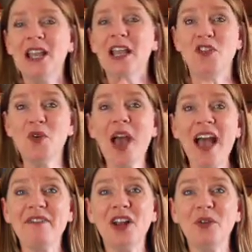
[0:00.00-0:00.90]
If you
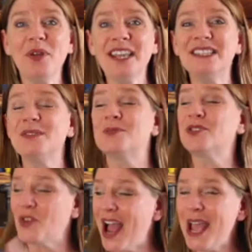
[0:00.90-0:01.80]
haven't already,
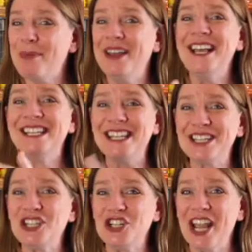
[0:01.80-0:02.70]
subscribe to
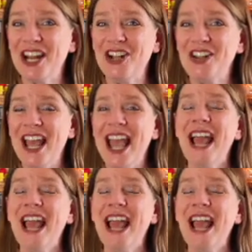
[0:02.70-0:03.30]
this channel,